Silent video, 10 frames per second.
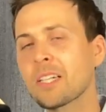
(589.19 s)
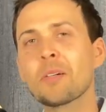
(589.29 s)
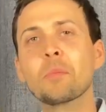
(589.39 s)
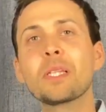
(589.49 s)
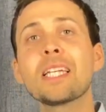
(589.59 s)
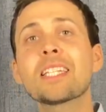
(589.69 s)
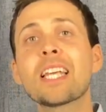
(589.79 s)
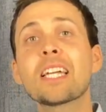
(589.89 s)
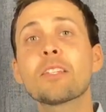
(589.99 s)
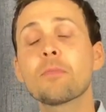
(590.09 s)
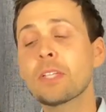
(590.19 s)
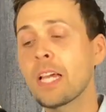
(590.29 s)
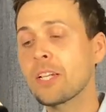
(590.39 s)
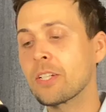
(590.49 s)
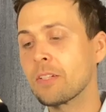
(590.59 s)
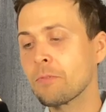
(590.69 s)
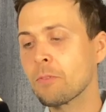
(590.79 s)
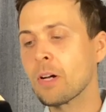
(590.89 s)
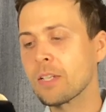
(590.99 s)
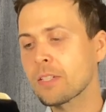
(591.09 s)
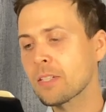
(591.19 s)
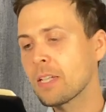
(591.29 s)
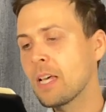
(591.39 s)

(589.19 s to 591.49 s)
complete sanctification for us.